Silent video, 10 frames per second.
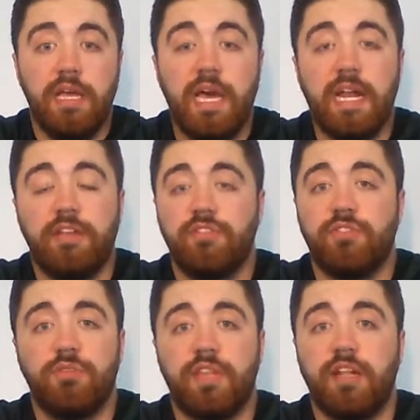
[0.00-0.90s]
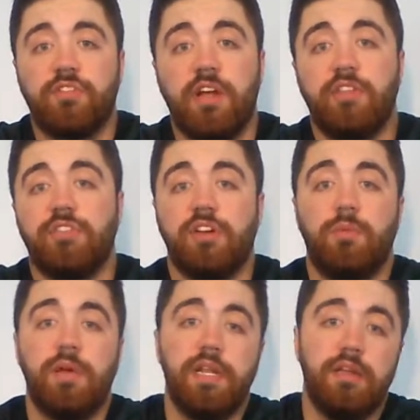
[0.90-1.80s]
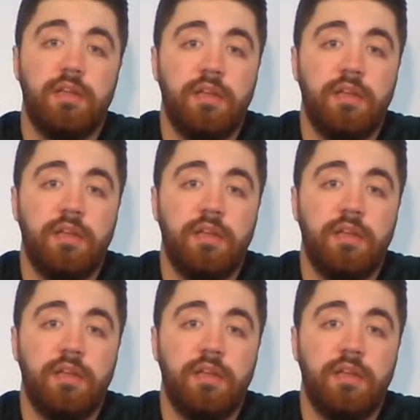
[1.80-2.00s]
and I just don't think the Giants are going to win it.